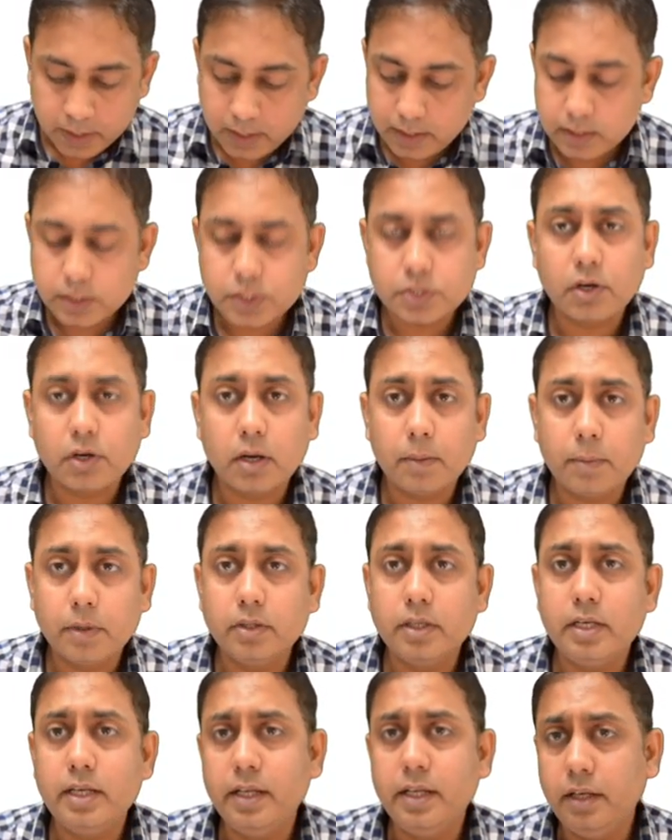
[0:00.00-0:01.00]
Let's talk about
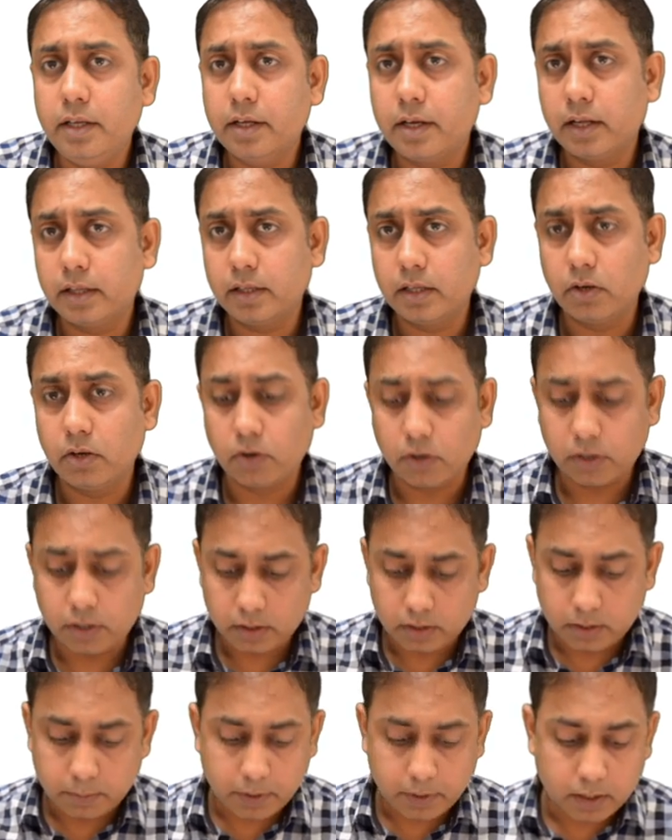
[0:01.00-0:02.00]
the linear and the
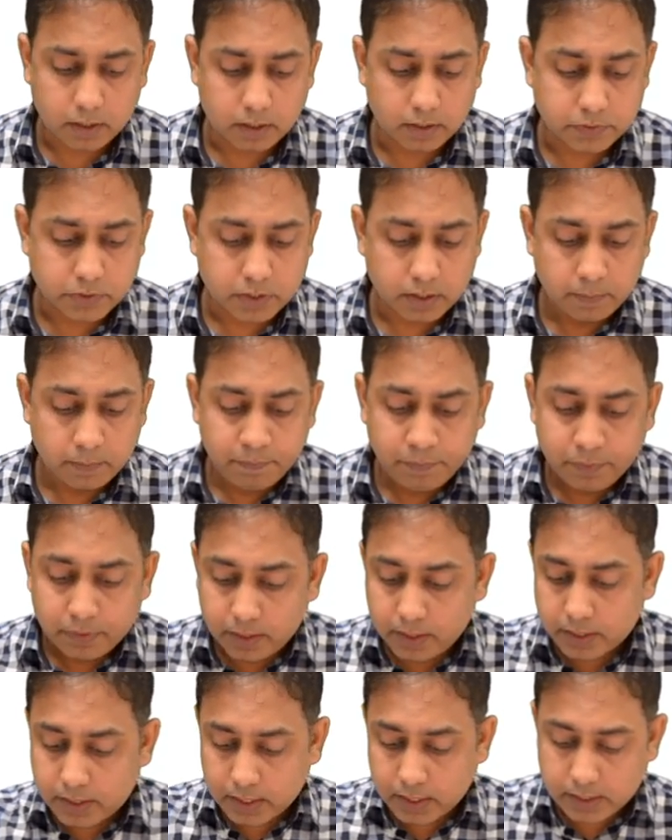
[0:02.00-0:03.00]
logarithmic curves.
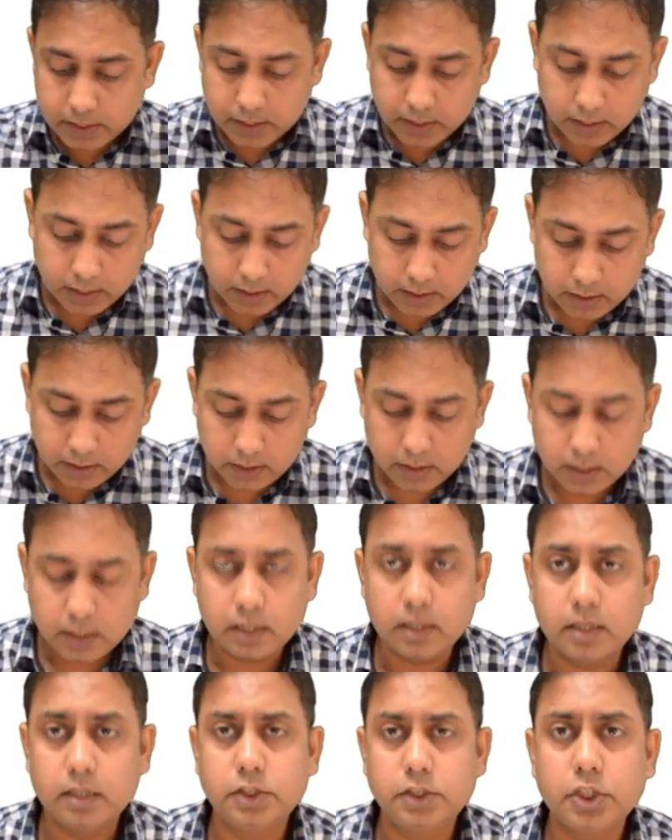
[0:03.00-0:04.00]
This is
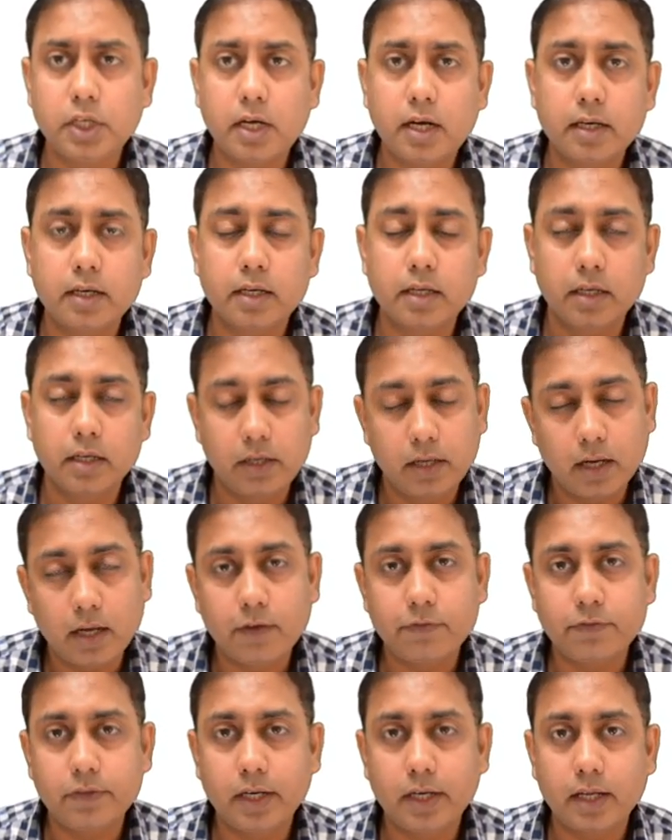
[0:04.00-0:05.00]
a chart, a
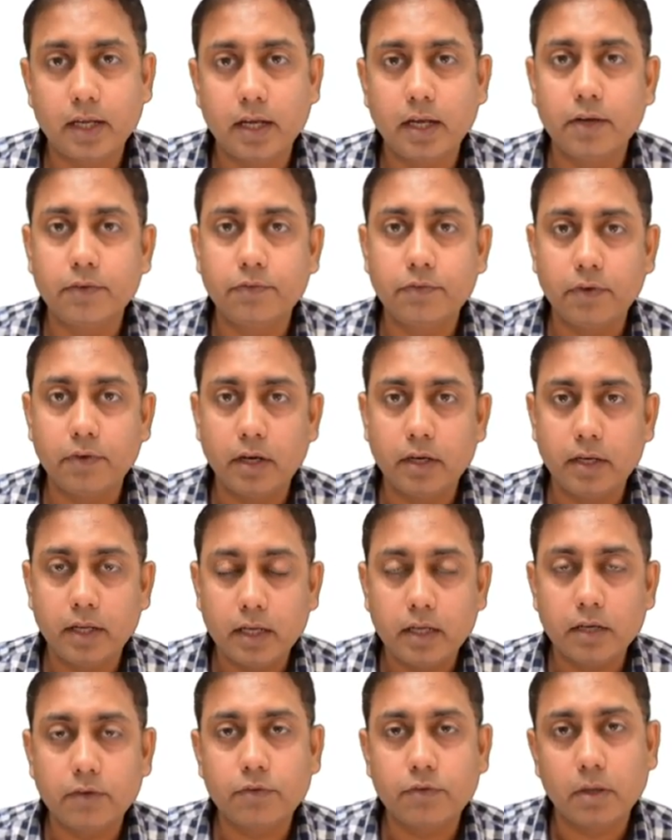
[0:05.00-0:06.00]
graph that I have
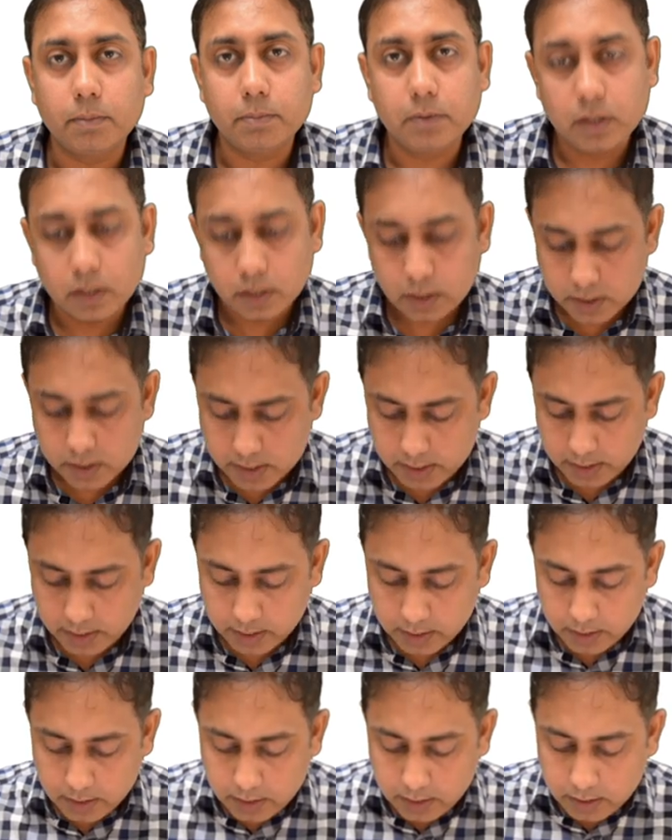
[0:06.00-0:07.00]
taken from
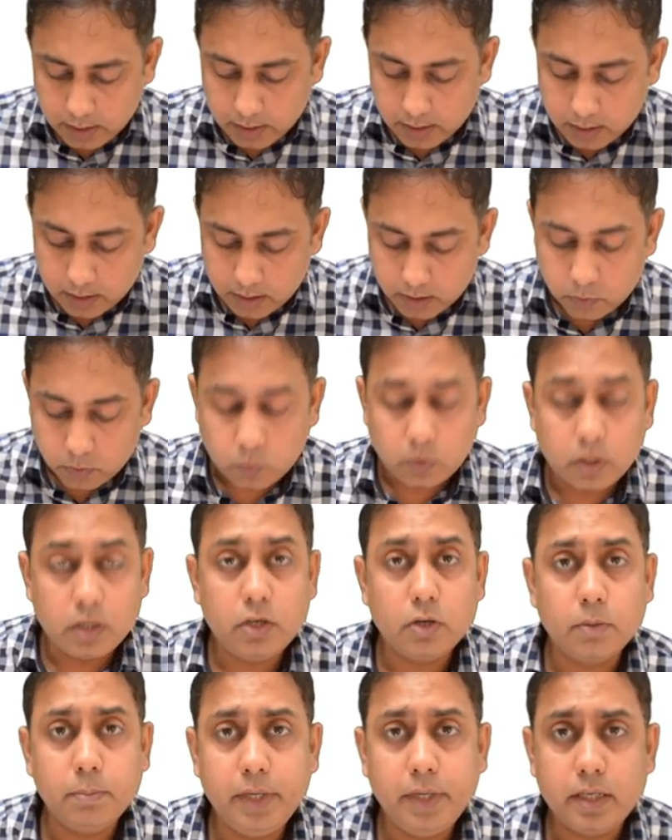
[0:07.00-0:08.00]
courtesy
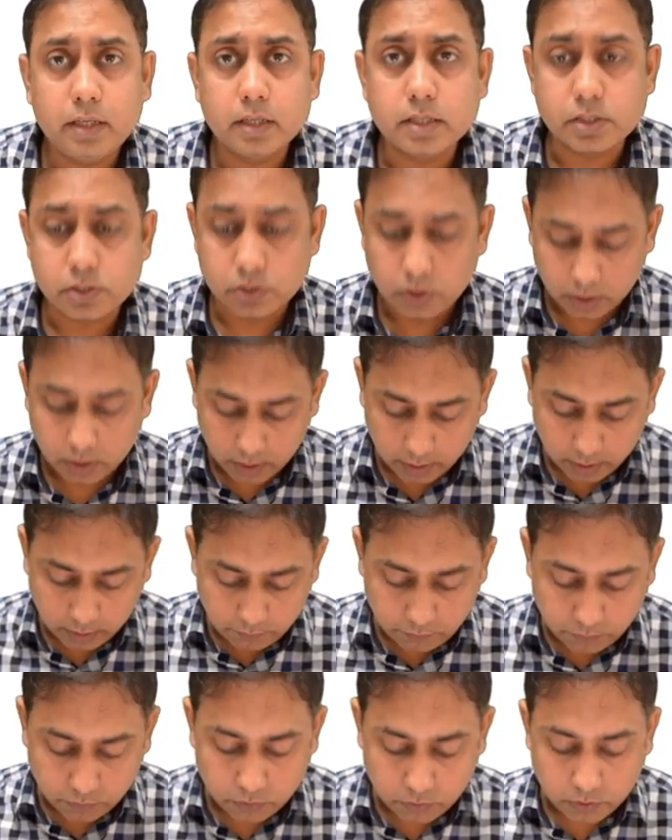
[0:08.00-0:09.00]

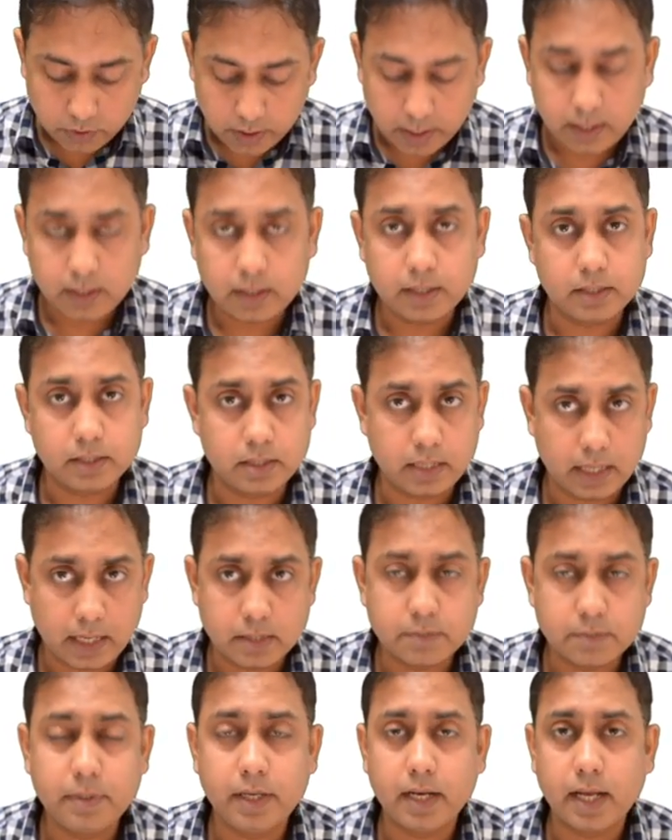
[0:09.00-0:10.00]
worldometers.info, and it
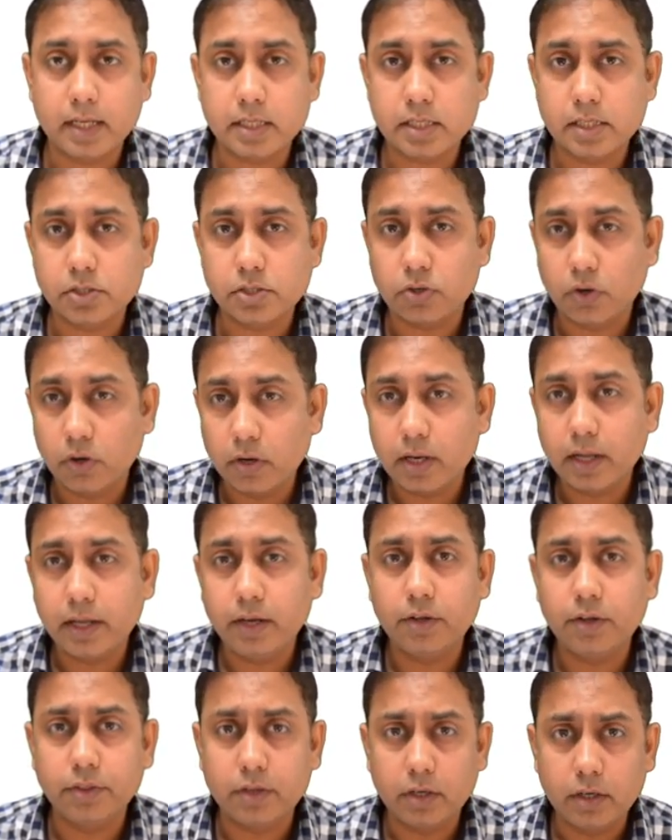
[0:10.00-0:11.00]
has been accessed
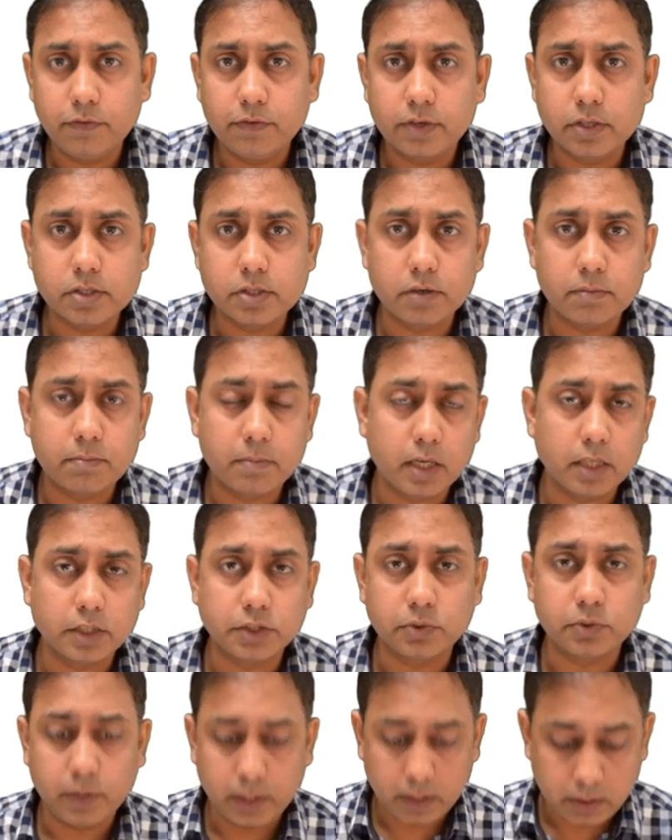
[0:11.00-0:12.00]
online on 31st of March
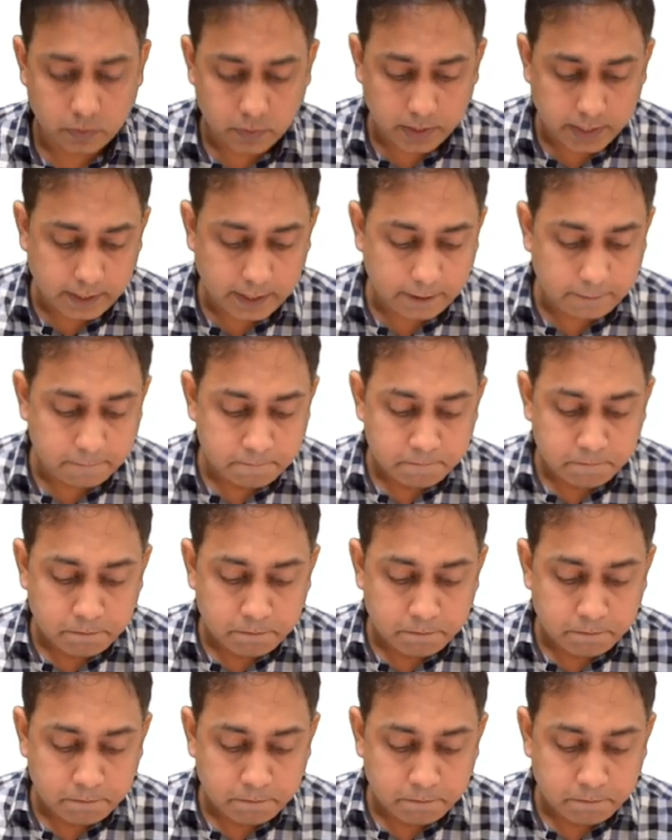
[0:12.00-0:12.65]
2020.